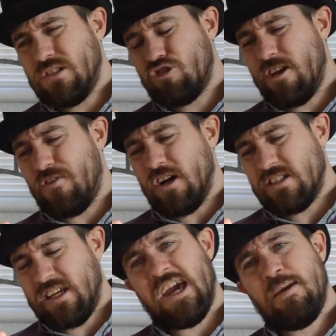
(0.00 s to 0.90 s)
Street Fighter
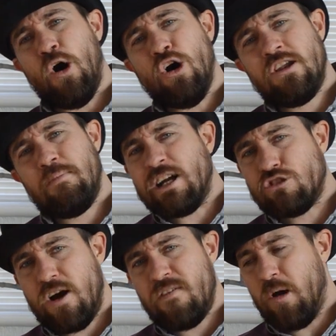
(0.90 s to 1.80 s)
game on the Mega
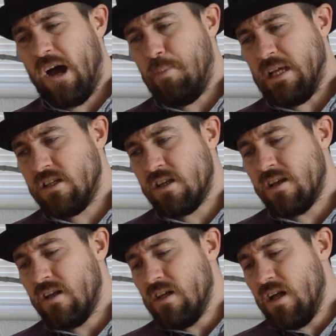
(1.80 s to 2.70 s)
Drive in my opinion.
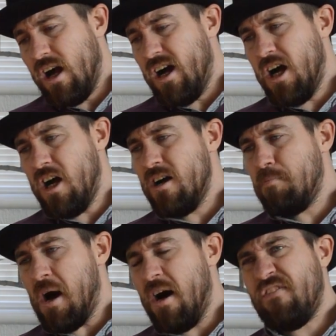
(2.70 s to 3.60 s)
But
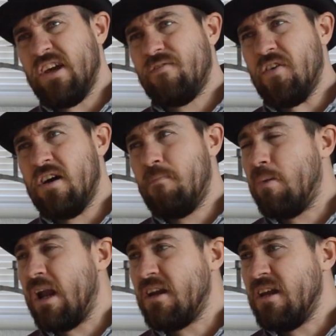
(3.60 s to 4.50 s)
I think the
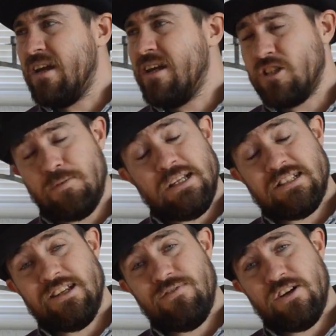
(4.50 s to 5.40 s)
bloody Super
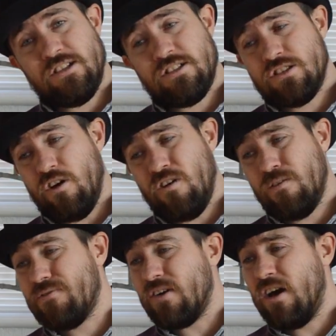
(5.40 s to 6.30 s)
Nintendo versions
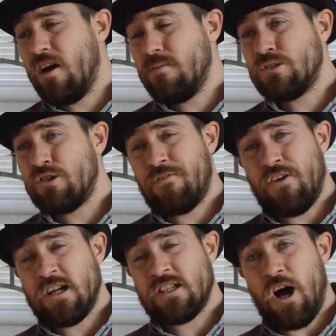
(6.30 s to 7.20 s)
of Street
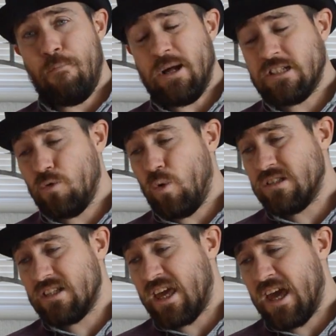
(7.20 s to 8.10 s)
Fighter are better
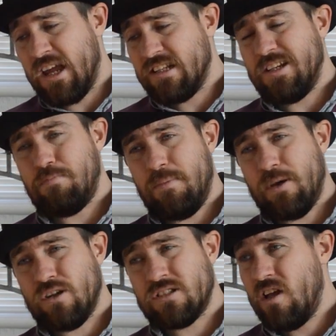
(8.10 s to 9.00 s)
once again, simply
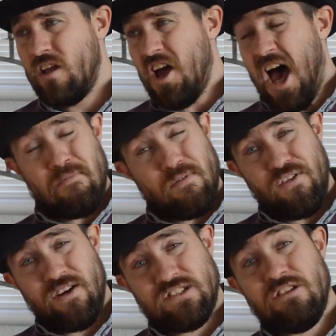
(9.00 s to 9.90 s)
because I
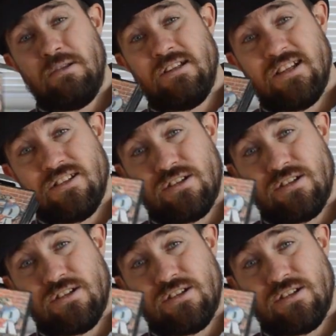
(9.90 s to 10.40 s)
prefer the Super Nintendo